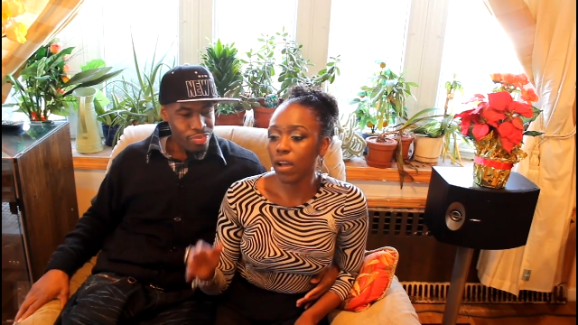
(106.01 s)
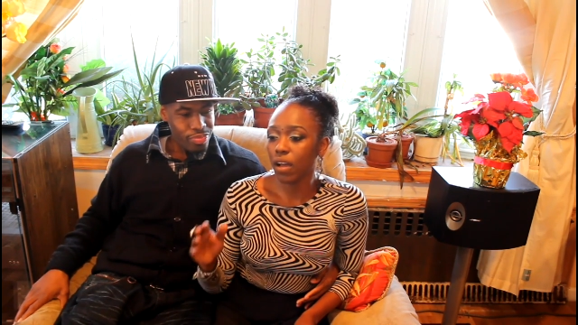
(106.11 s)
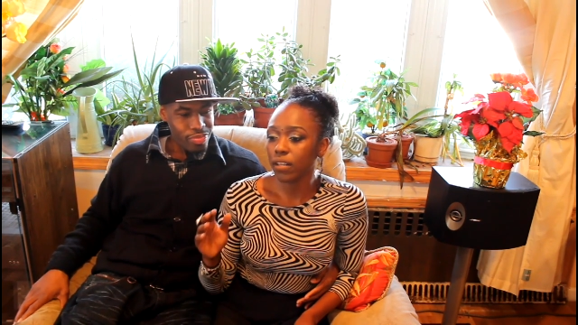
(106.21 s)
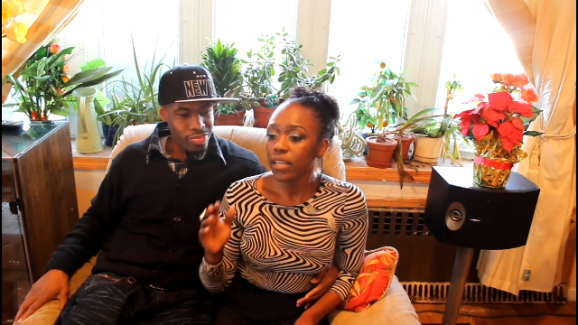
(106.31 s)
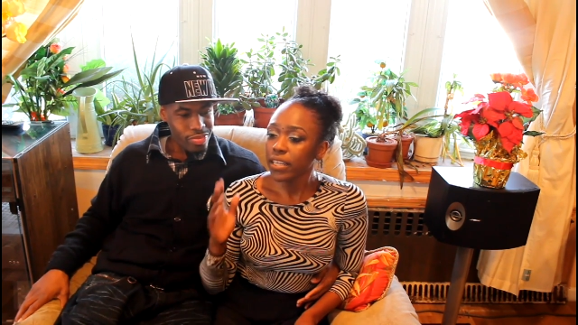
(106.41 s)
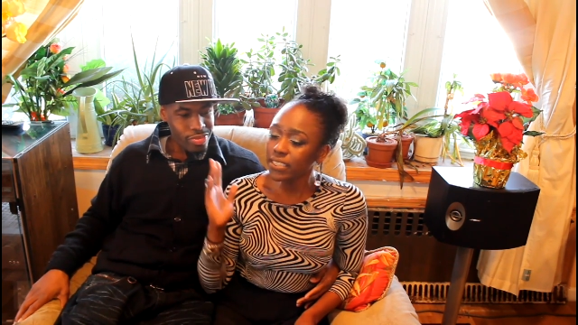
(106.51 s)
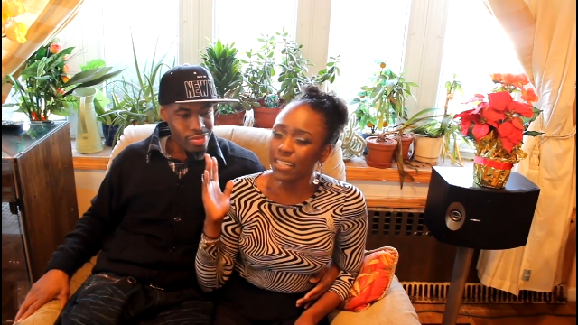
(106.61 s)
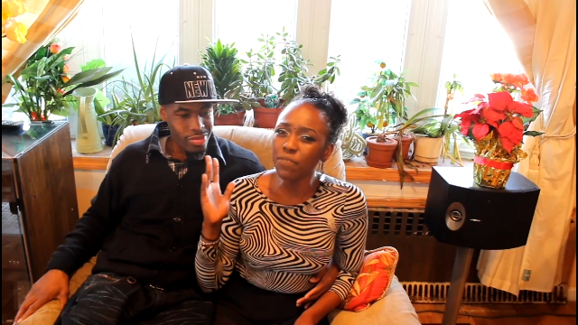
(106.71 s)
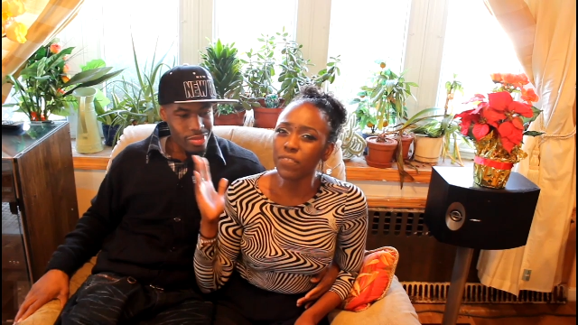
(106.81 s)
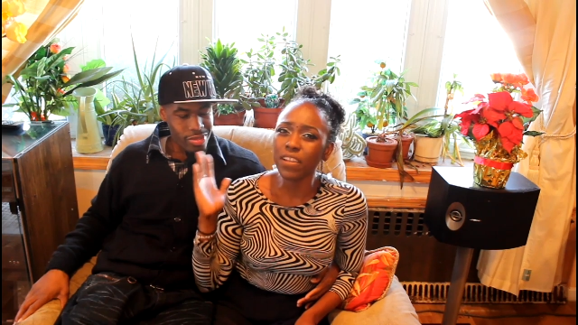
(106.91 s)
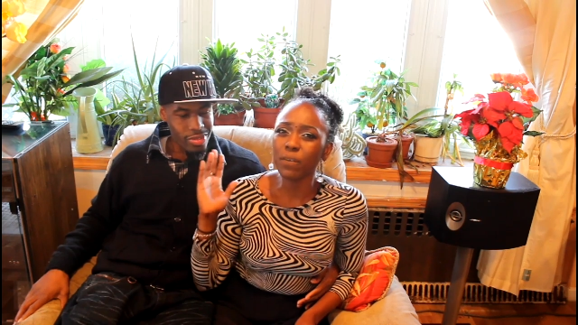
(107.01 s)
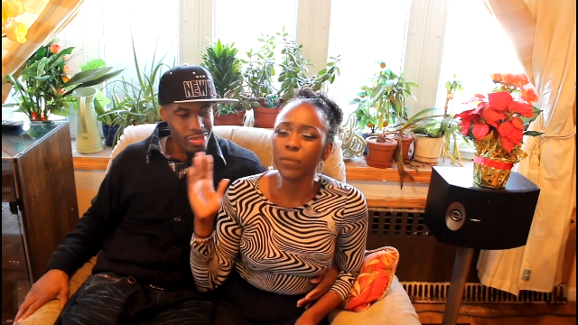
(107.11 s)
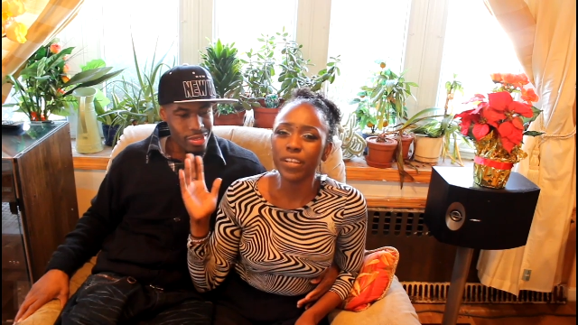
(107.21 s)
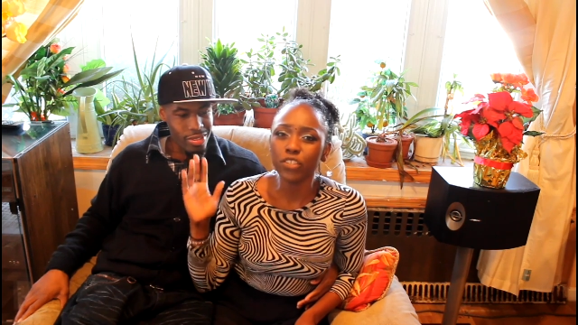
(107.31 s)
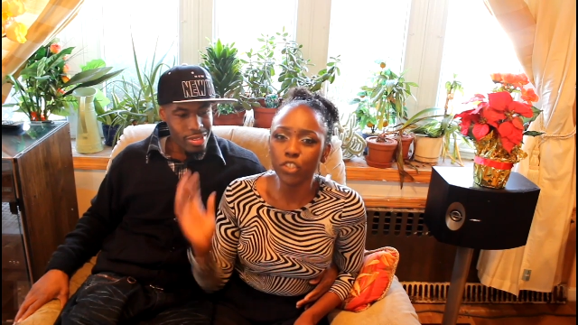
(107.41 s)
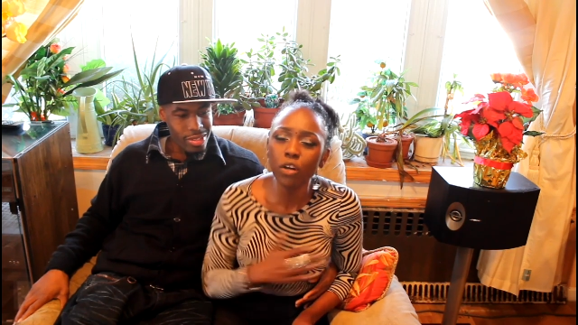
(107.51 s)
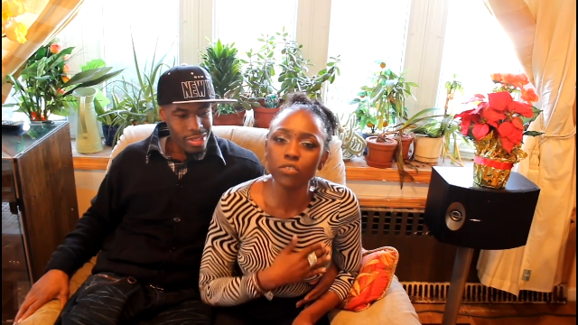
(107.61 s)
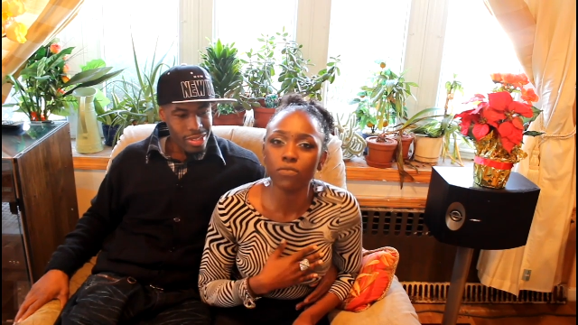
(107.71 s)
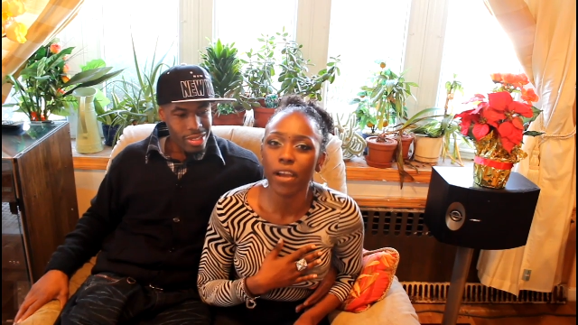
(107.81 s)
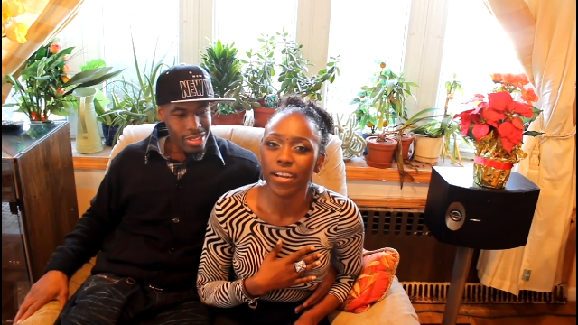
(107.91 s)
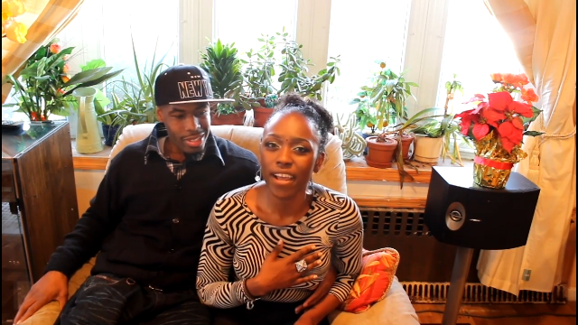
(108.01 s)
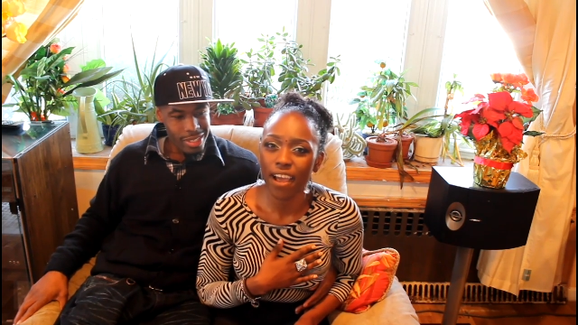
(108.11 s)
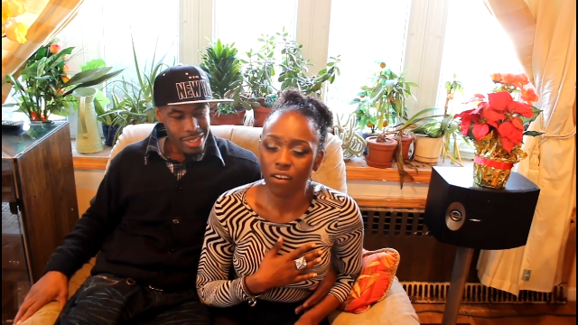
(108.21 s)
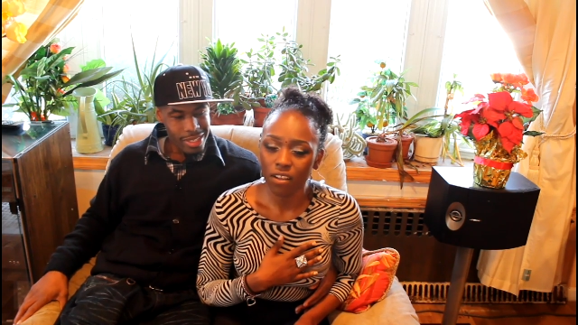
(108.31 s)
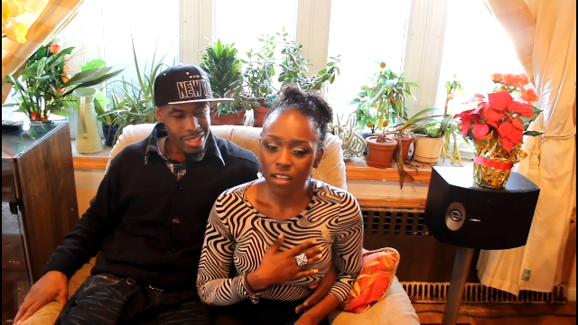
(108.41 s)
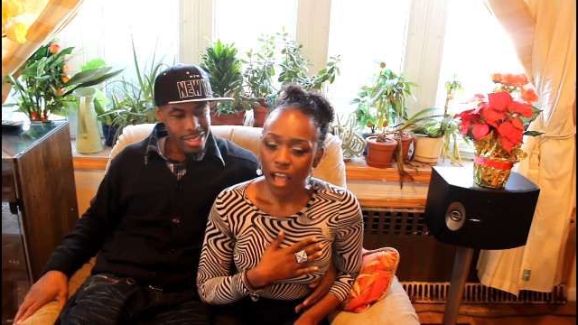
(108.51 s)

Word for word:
Speaker 1: want to honor. He said I feel like we in church right now.